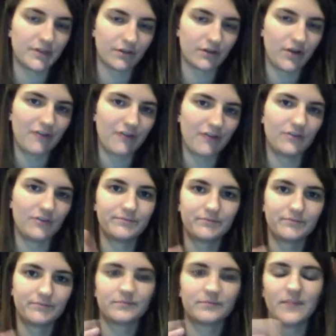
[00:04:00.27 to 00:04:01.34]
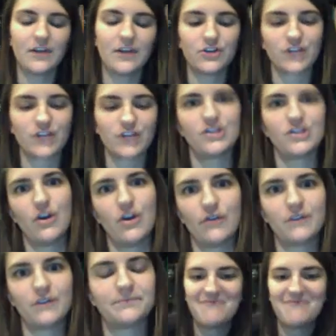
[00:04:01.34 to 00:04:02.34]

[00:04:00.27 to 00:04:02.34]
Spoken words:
novel. Interjection over.